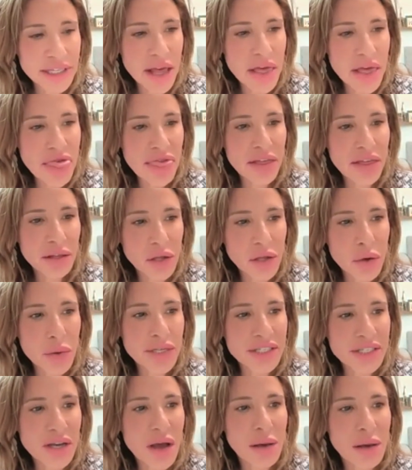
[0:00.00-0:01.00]
the
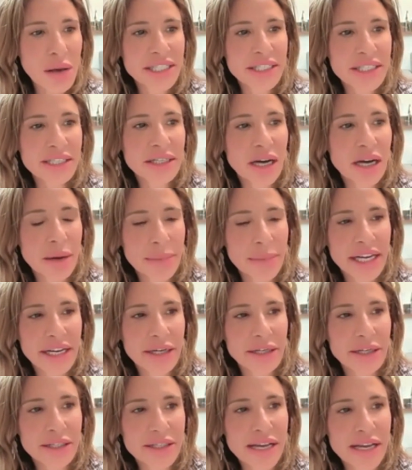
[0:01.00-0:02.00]
lowest common
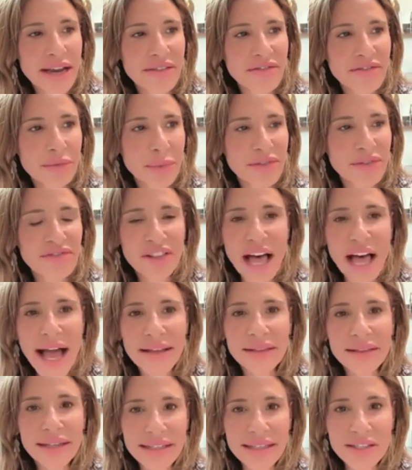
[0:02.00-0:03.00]
denominator, aside from a
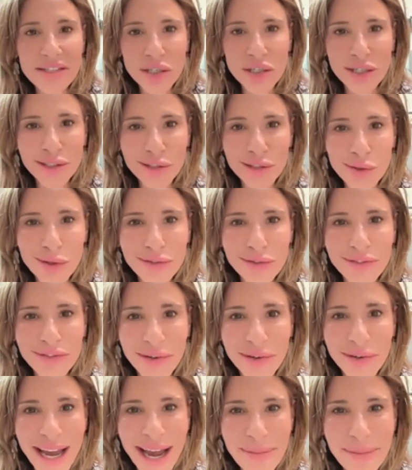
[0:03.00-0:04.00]
flat list or controlled
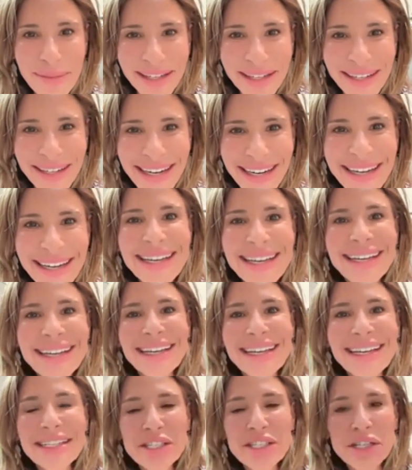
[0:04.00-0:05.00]
vocabulary,
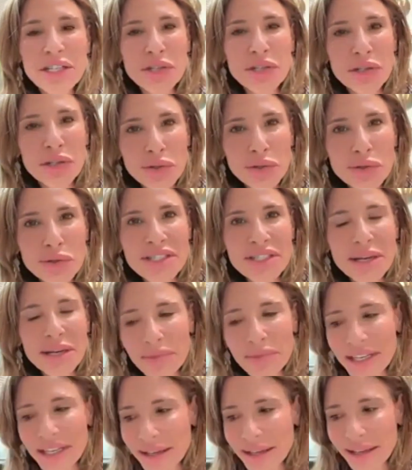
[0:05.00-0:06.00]
is to use
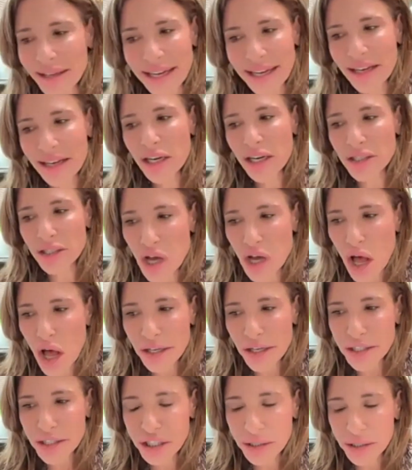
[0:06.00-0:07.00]
something like an
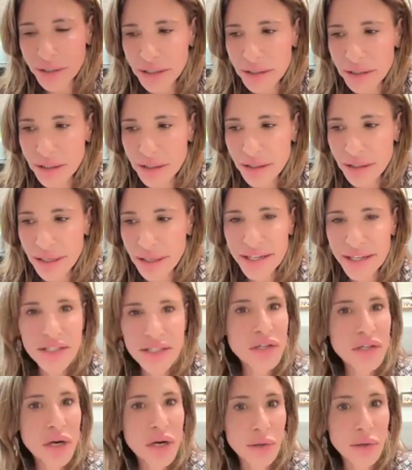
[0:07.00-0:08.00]
ontology like
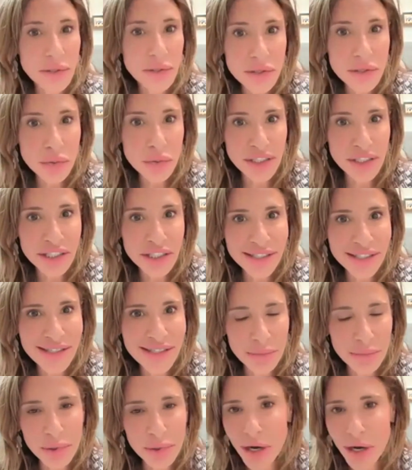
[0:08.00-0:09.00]
SKOS, which is
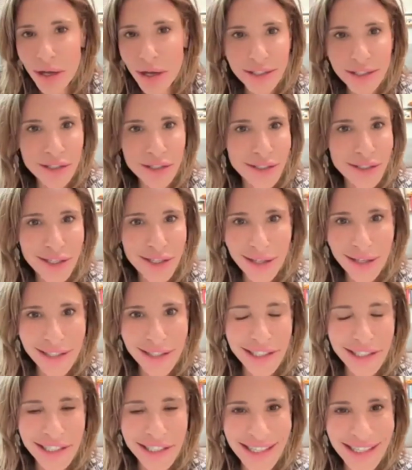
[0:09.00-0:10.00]
Simple Knowledge
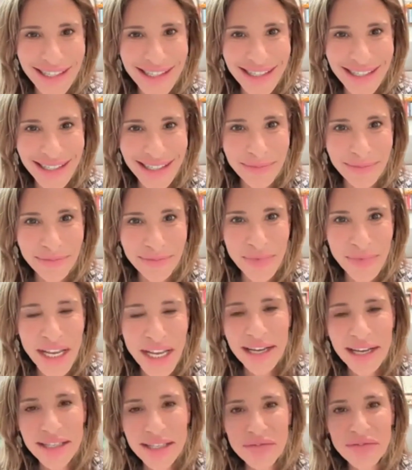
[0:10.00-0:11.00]
Ontology System.
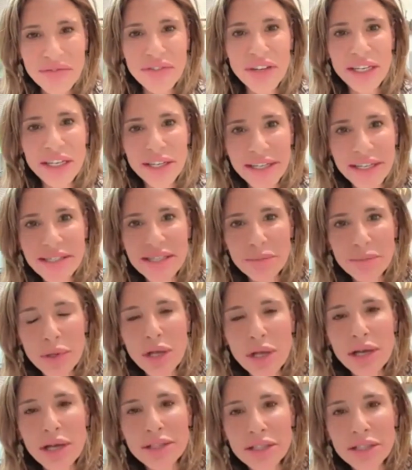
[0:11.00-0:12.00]
It's a very
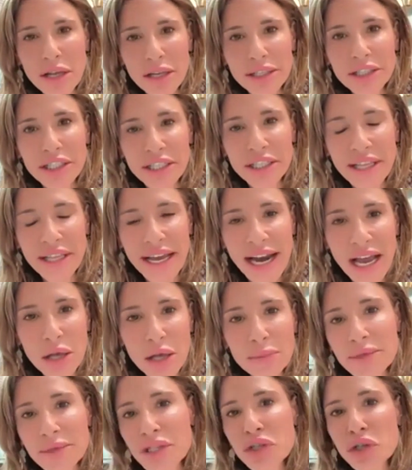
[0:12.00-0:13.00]
simple ontology that
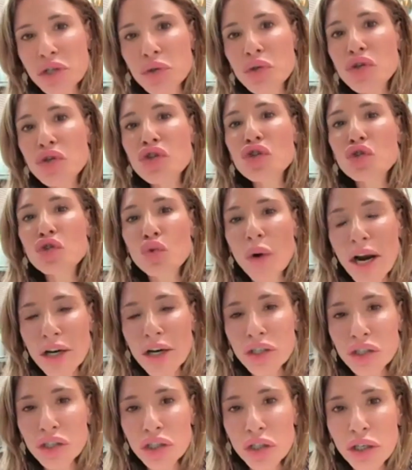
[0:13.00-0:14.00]
helps to
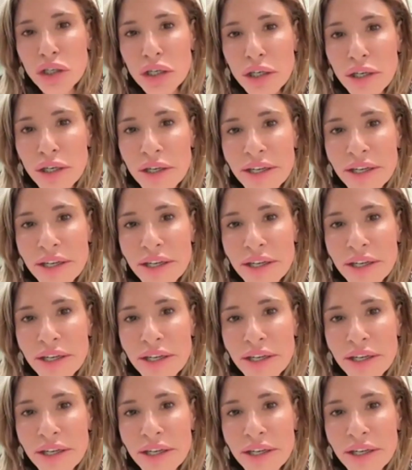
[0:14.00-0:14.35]
structure